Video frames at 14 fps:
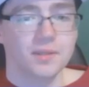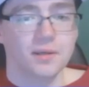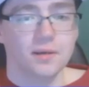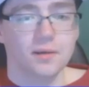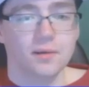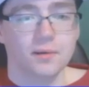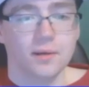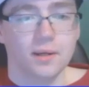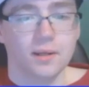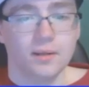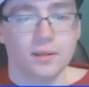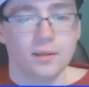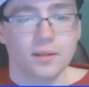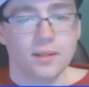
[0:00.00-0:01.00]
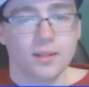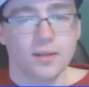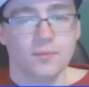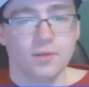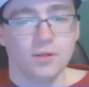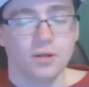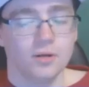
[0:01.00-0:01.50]
Alright,
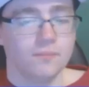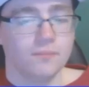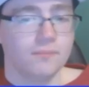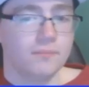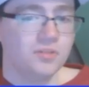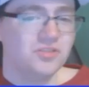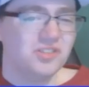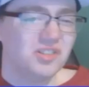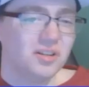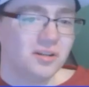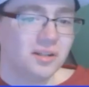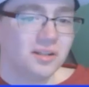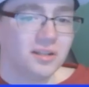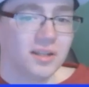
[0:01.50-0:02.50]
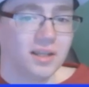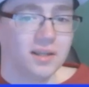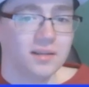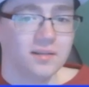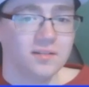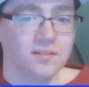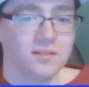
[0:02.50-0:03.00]
um, we got Metal Sonic
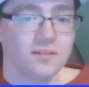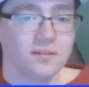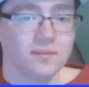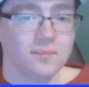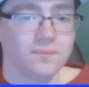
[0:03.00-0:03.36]
next.